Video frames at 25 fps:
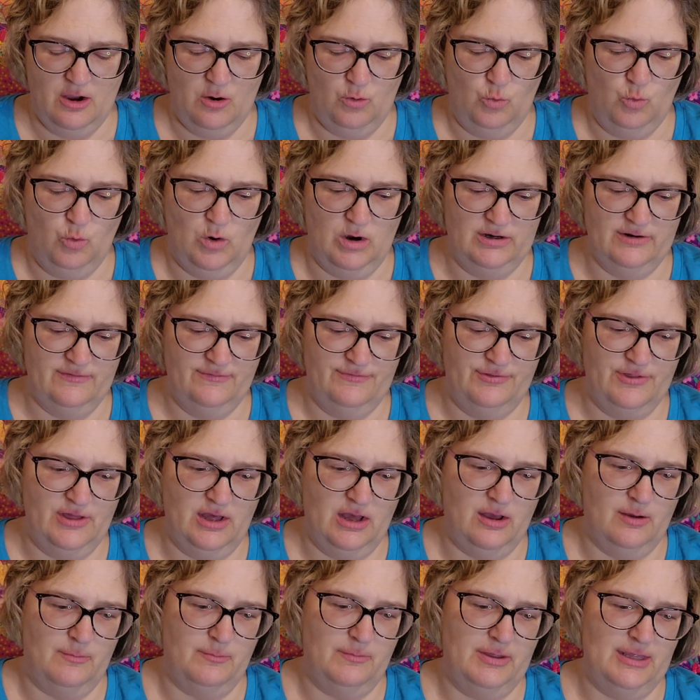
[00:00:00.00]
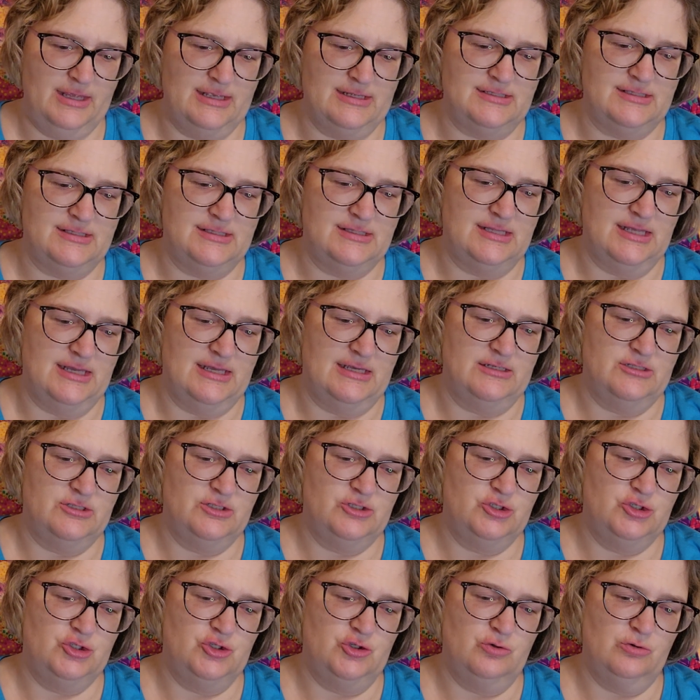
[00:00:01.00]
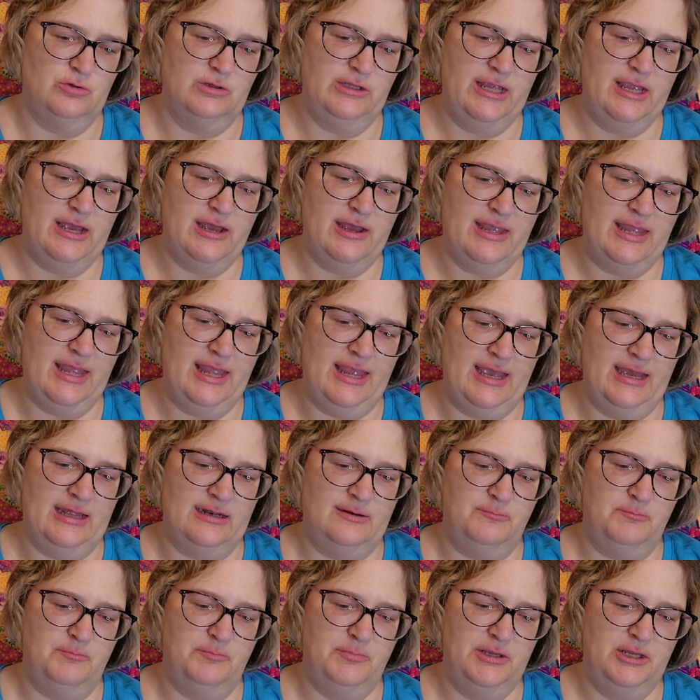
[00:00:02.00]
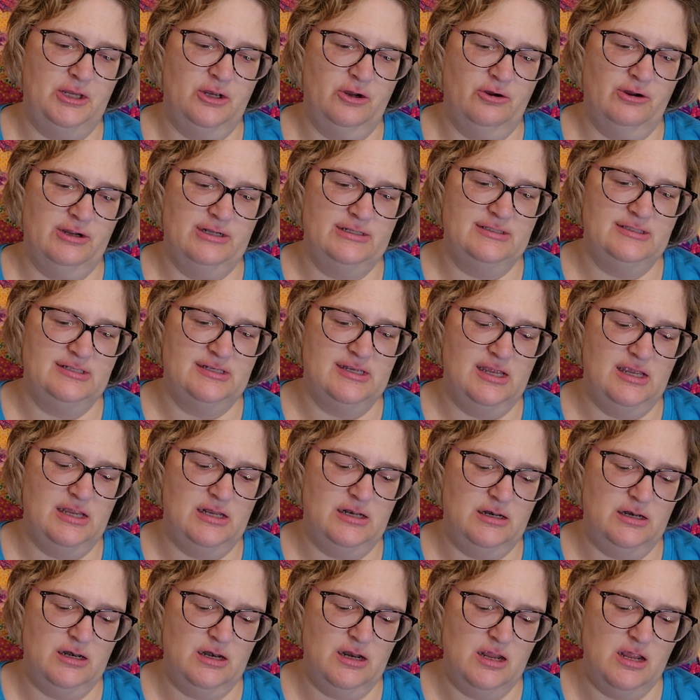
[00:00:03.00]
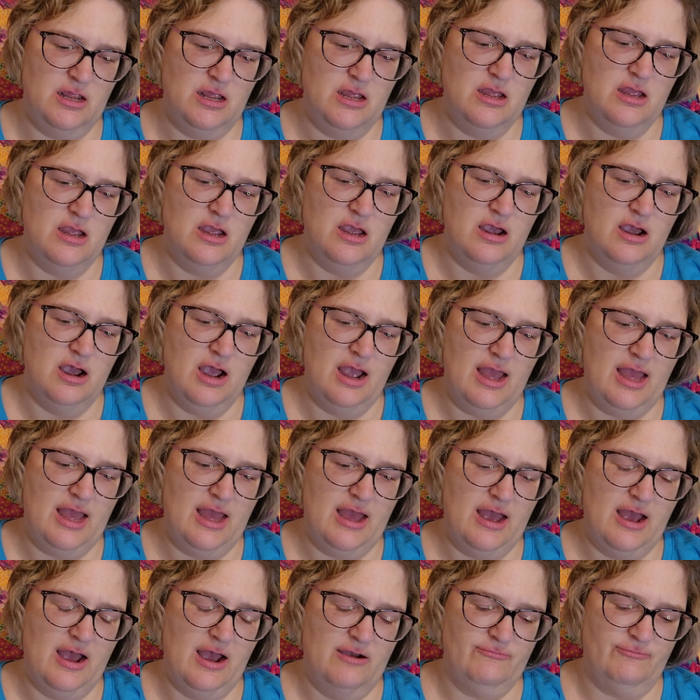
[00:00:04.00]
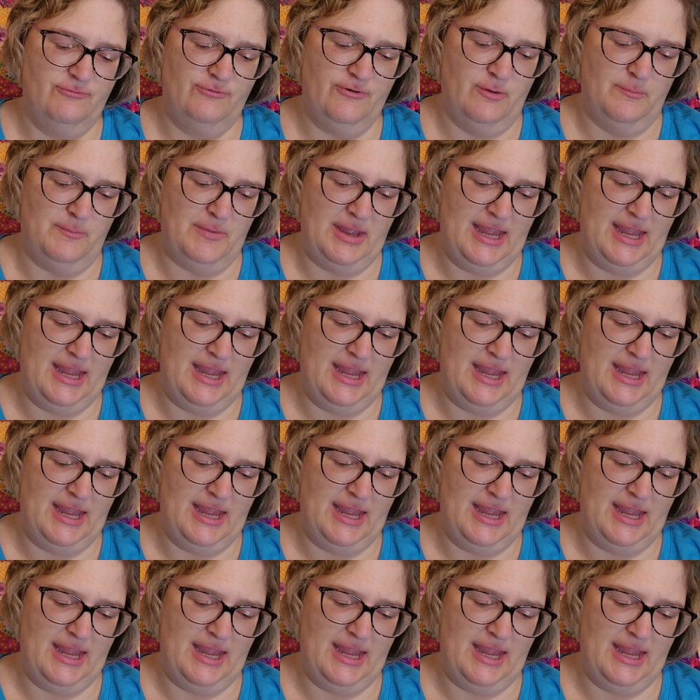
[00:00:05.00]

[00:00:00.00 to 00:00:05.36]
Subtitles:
One of them is this Julia Ann Purinton from